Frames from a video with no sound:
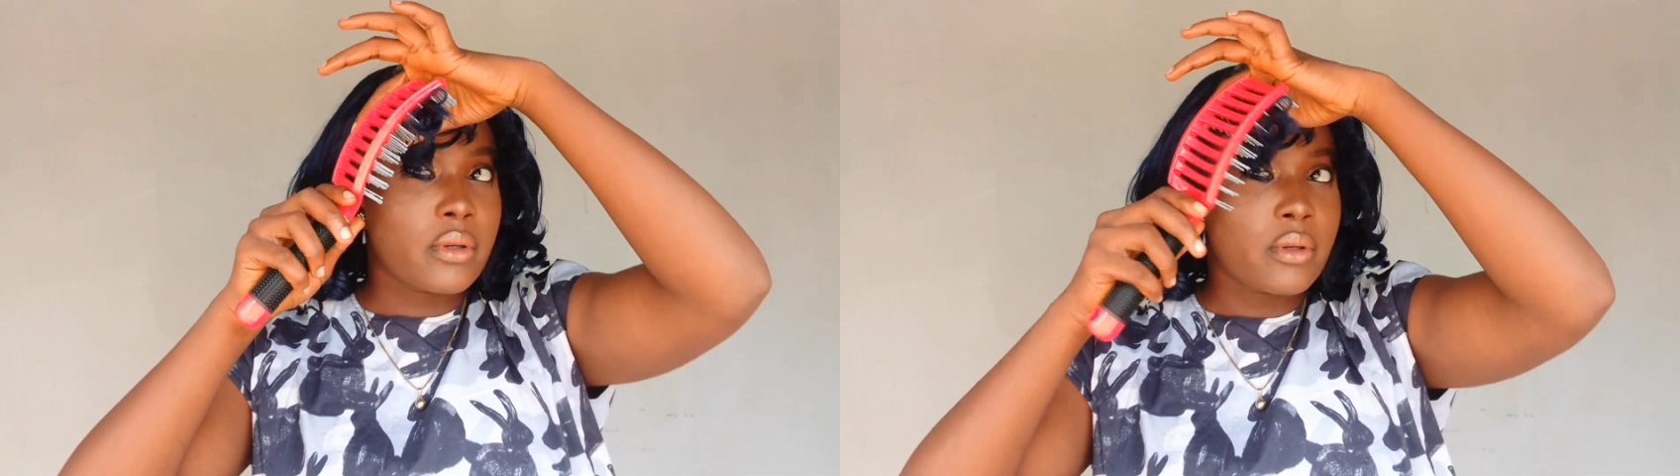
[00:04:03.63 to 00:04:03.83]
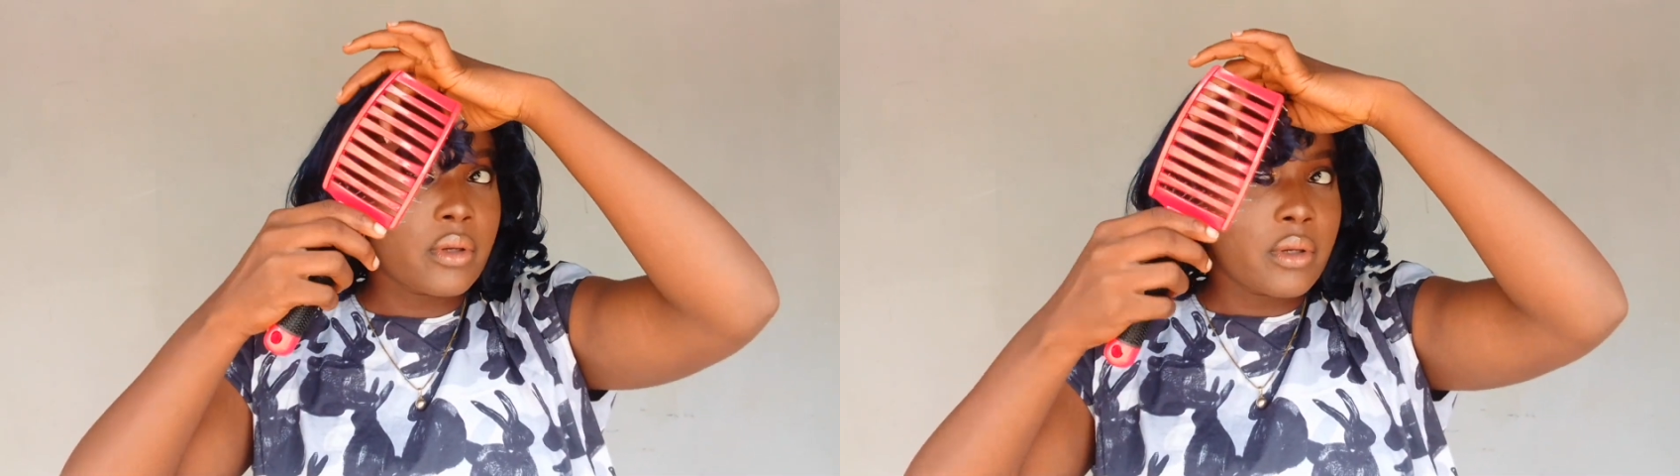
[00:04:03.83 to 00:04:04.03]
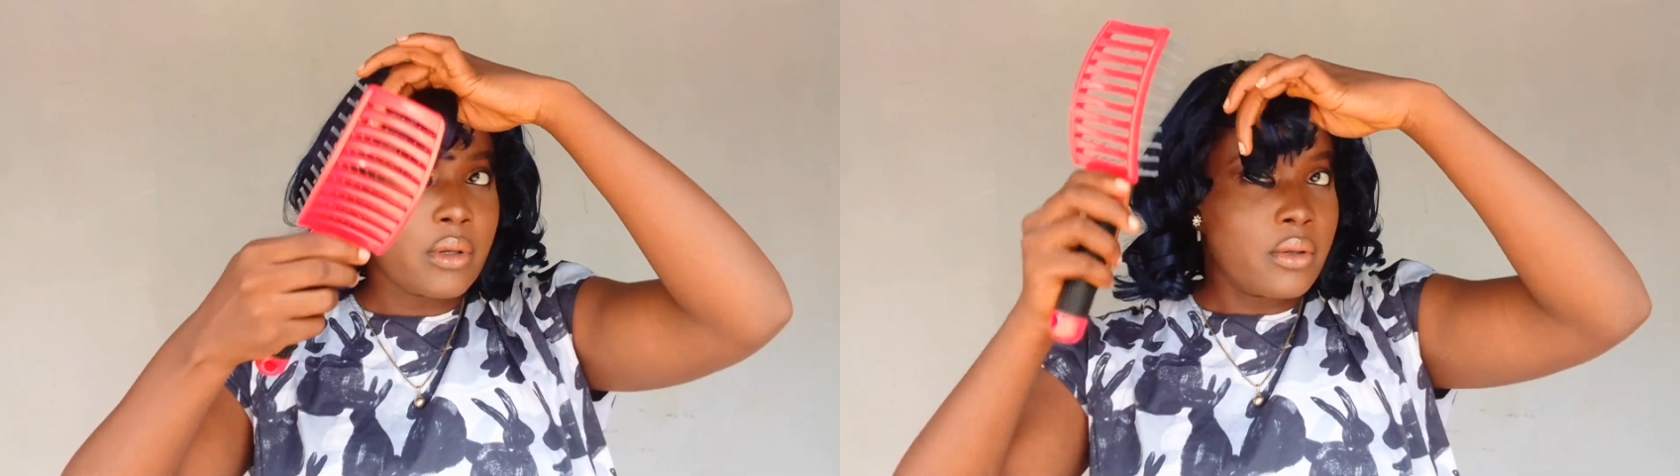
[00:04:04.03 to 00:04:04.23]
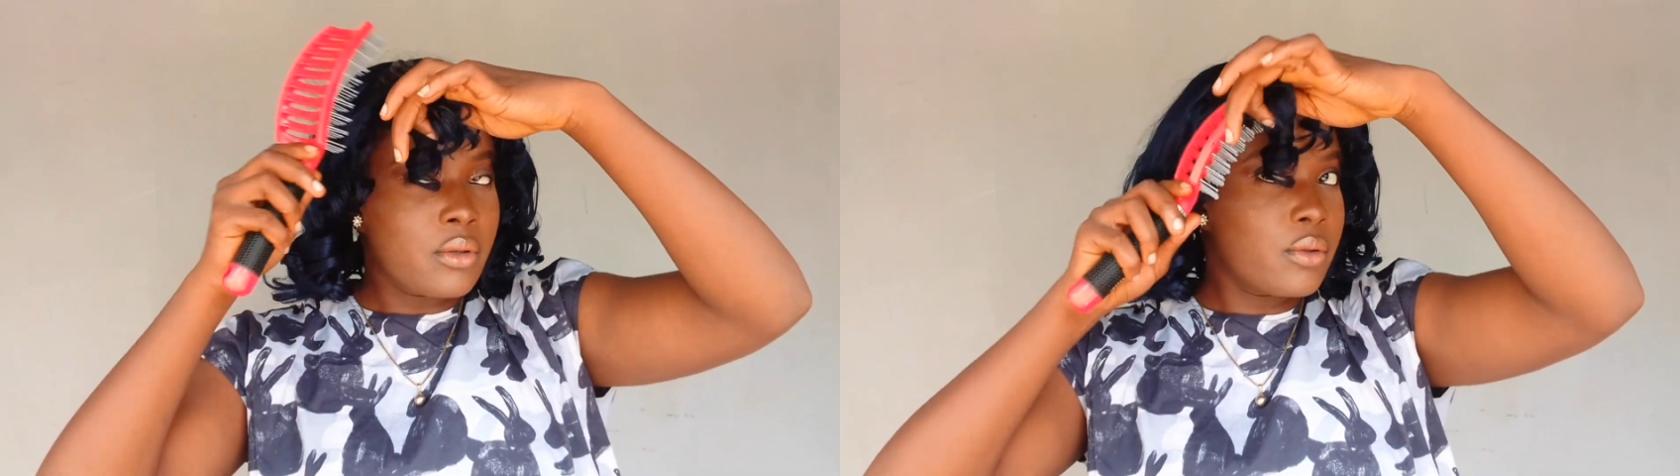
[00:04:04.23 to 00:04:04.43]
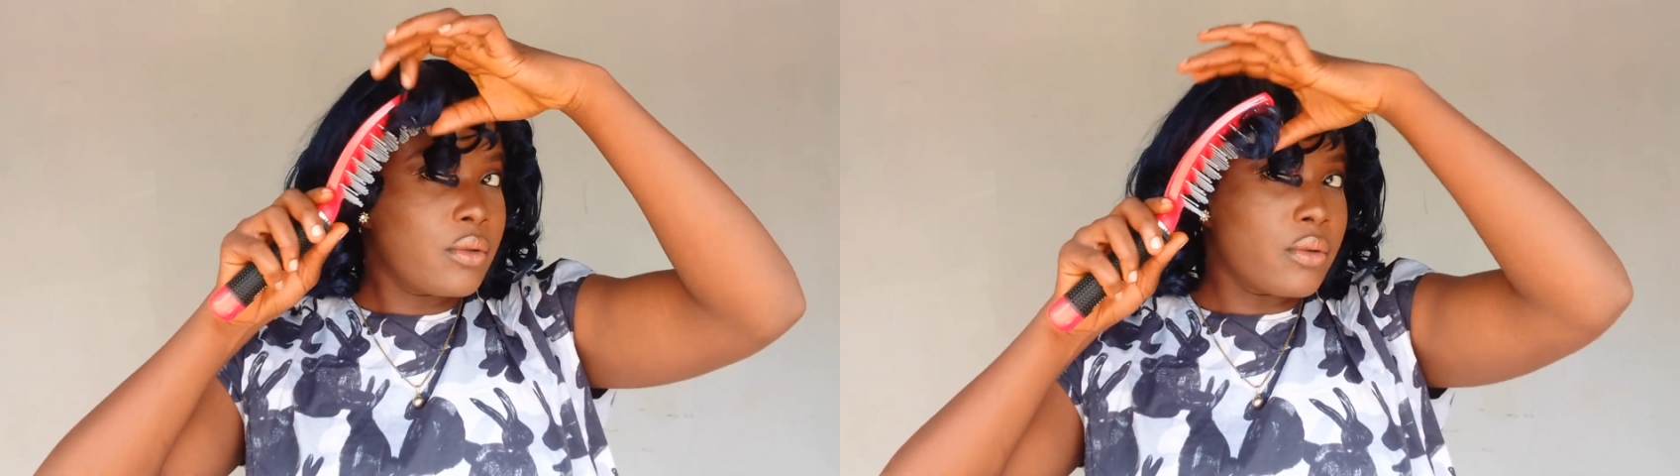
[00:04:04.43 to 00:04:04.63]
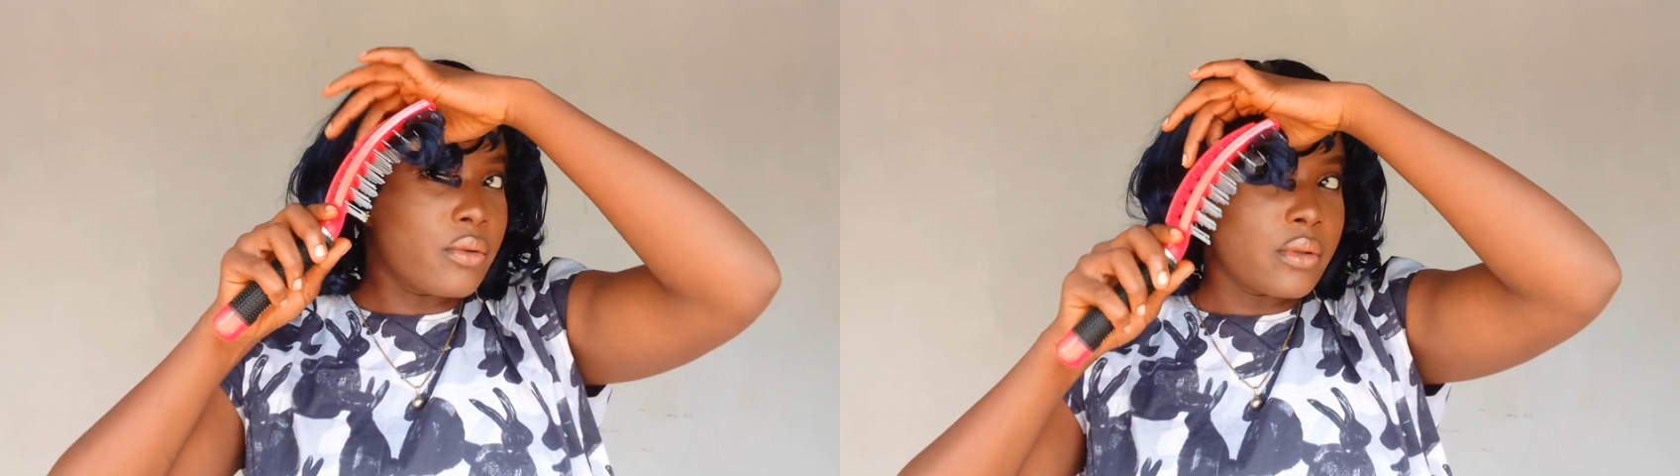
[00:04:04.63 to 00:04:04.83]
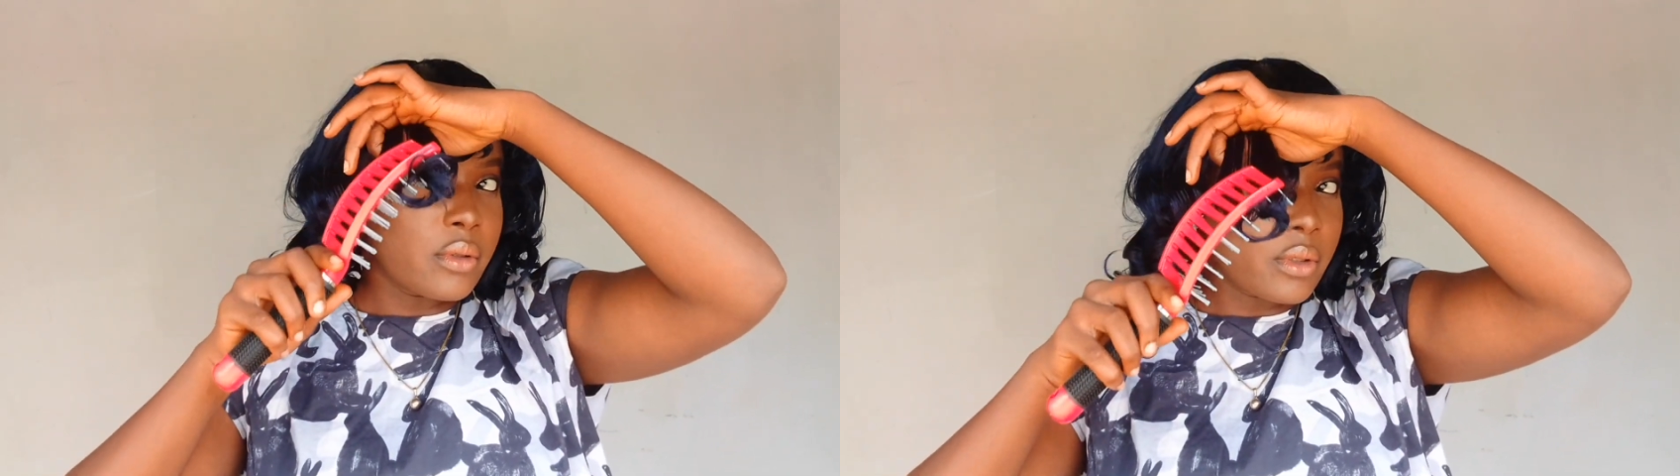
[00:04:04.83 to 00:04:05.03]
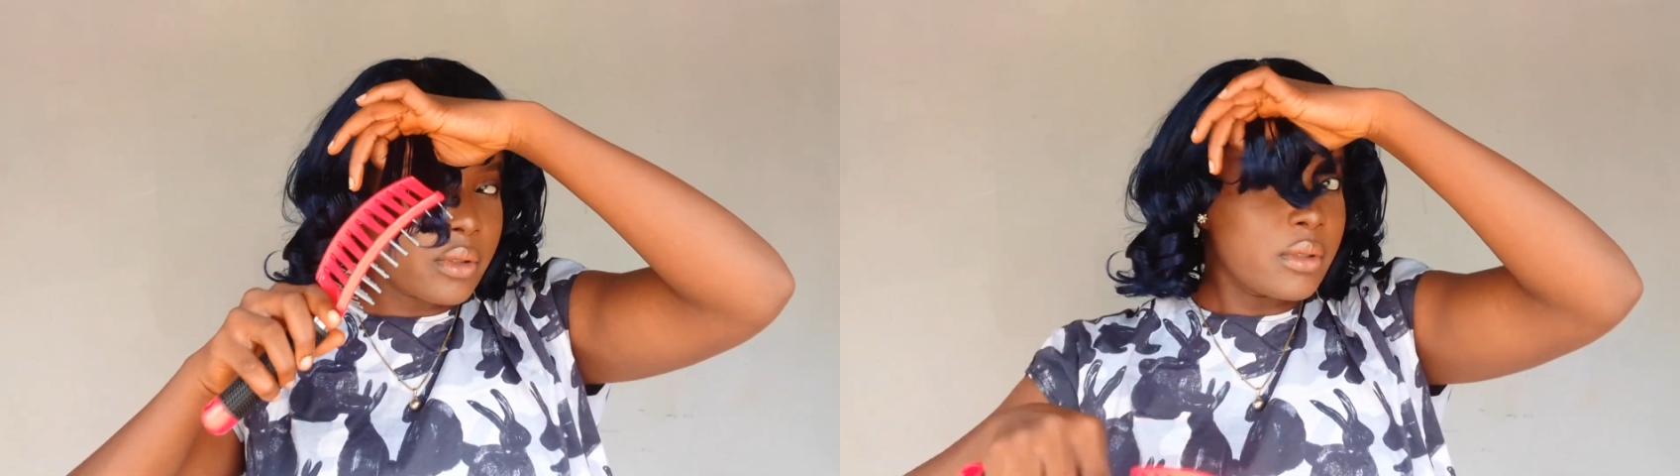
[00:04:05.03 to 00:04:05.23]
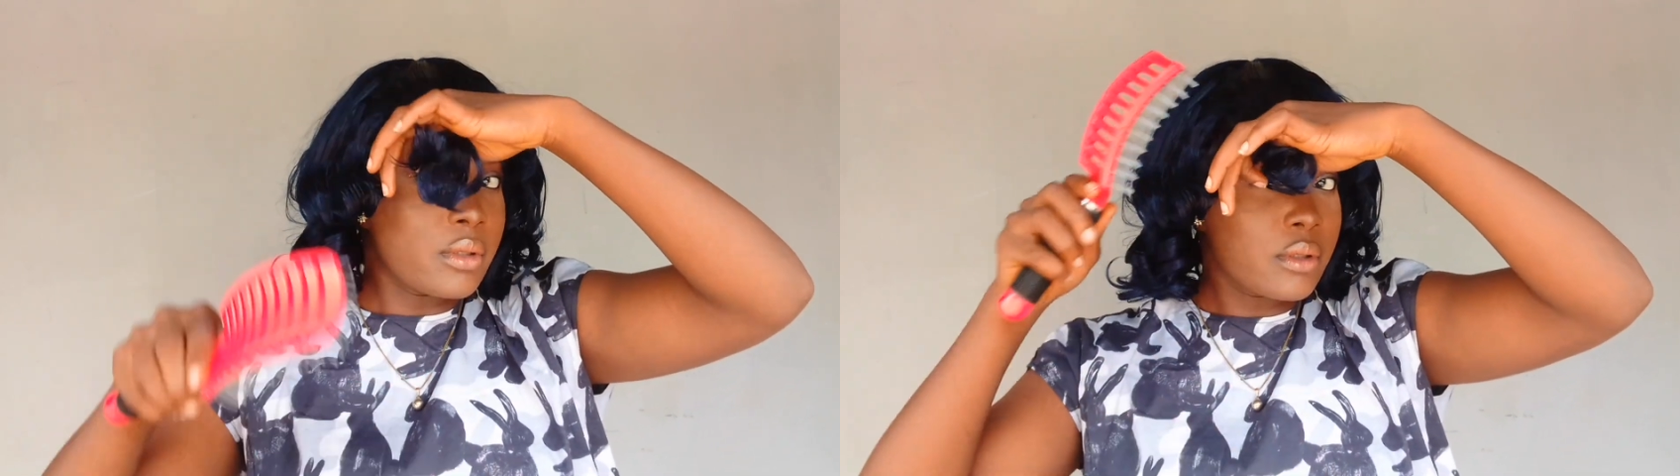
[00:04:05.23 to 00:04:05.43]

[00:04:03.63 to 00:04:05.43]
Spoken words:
do is just to comb the hair,